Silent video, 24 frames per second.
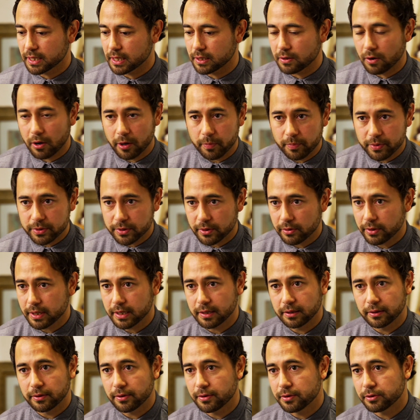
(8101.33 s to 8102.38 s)
carpenter. He'd
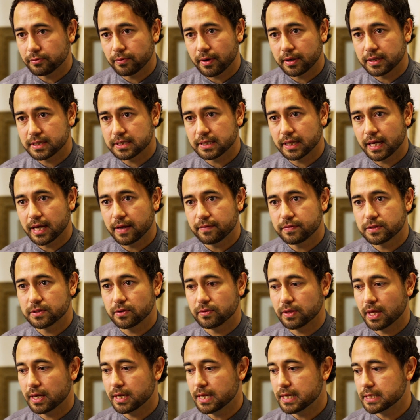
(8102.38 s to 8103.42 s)
learned throughout his life. So
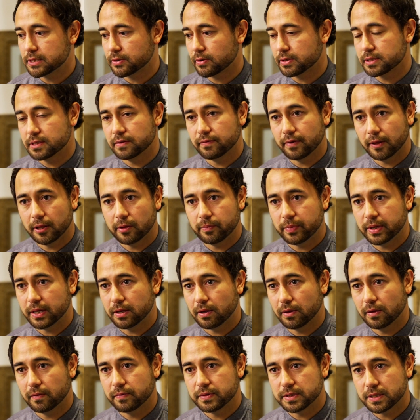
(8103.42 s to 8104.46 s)
then he starts developing
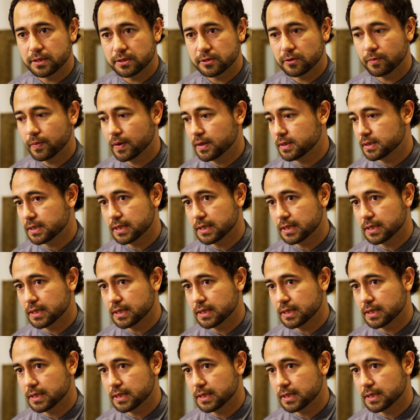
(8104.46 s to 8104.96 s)
all of his instruments.